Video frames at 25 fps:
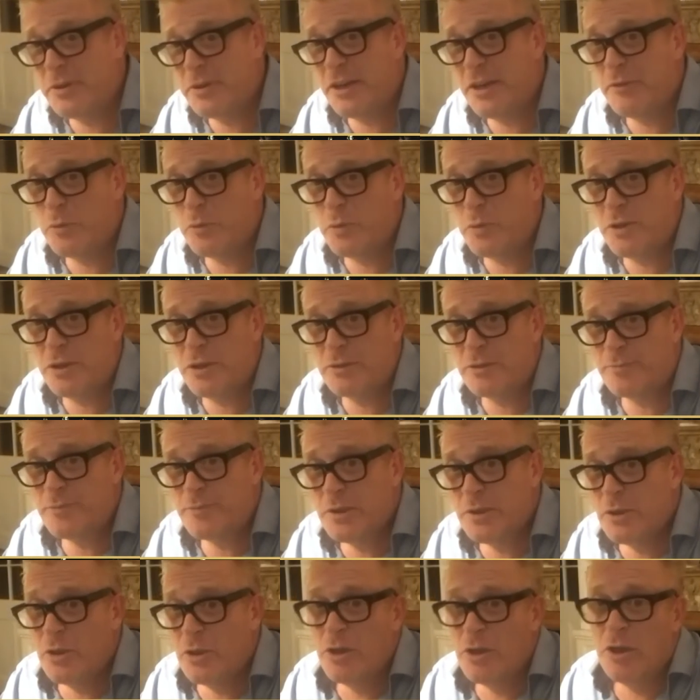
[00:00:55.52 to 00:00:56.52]
never will.
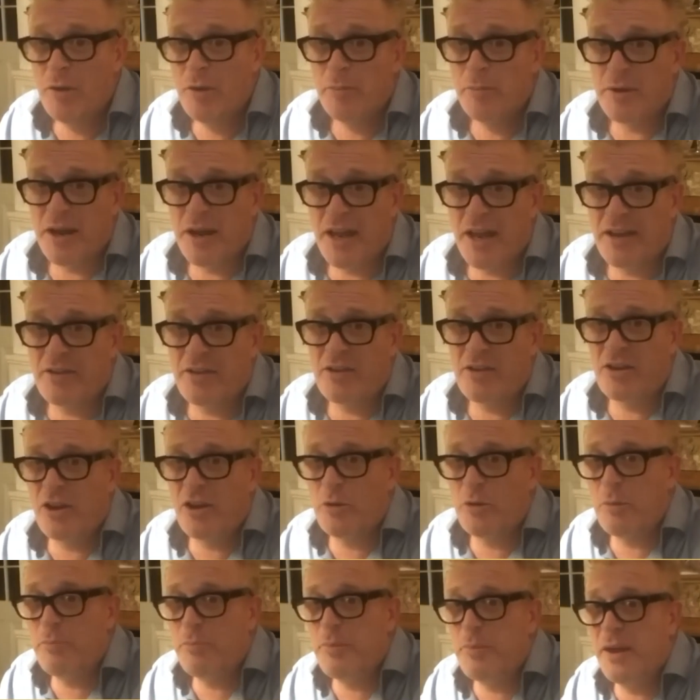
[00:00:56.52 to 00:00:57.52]
But I had to go
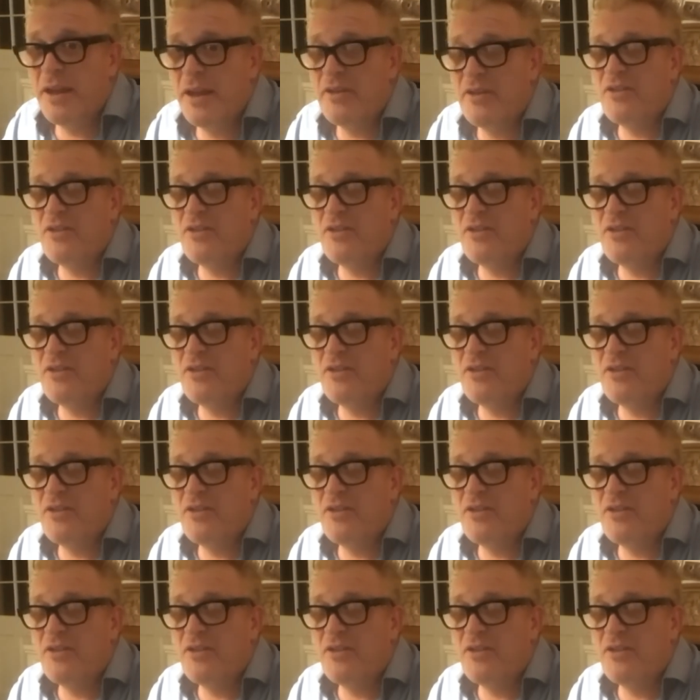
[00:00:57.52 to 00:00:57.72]
to a pet